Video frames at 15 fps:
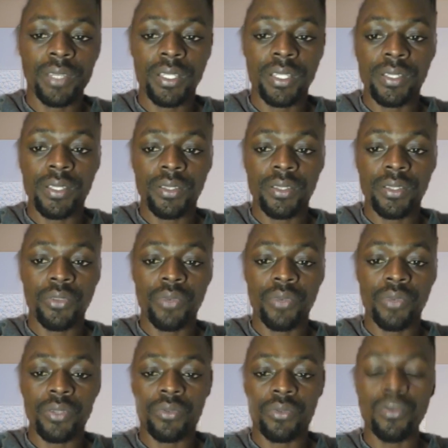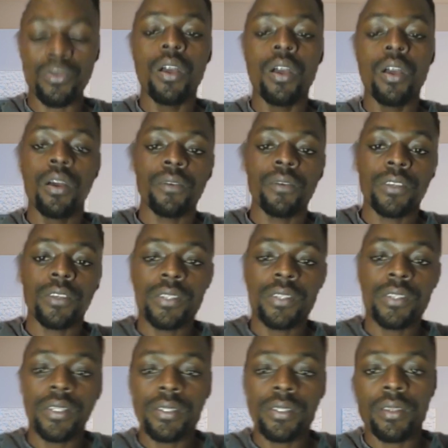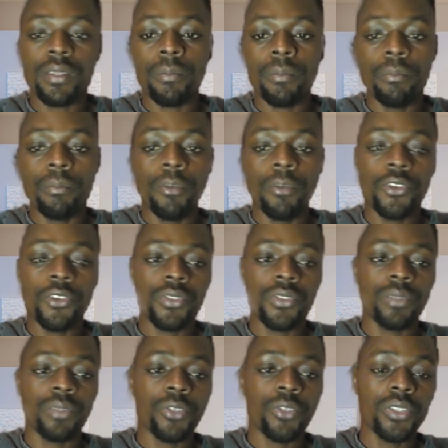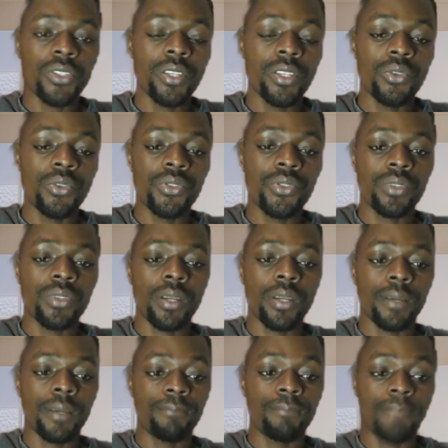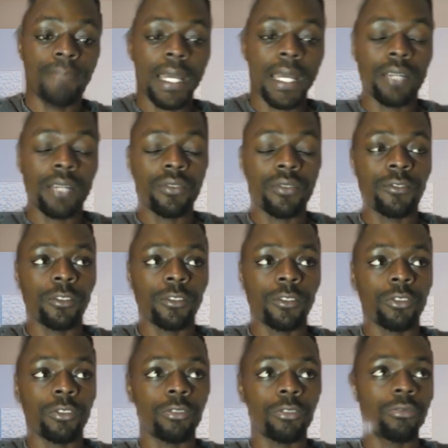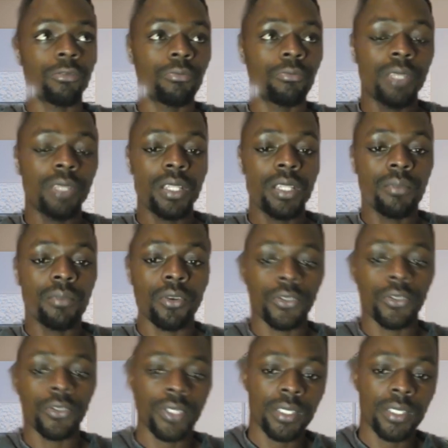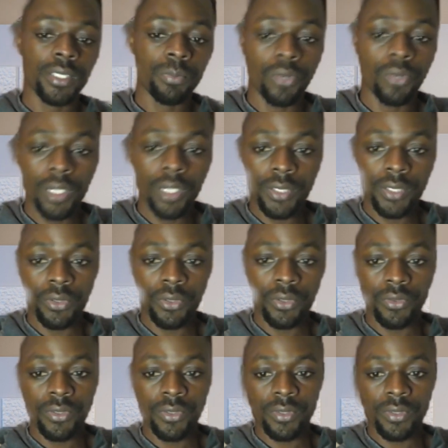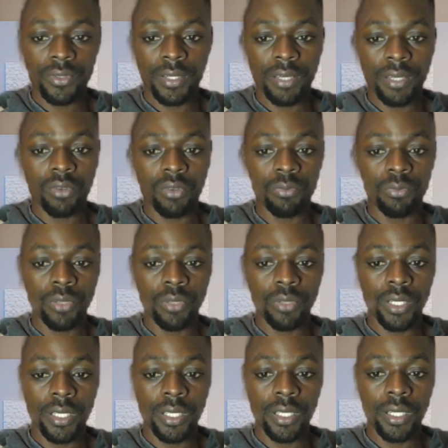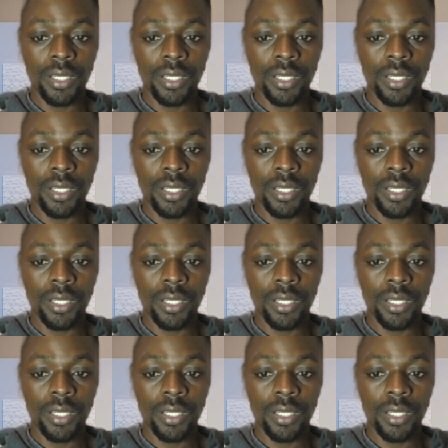is that you want to do. For instance, the mostly used add-on for meeting polls is Poly, so you just click on Poly here.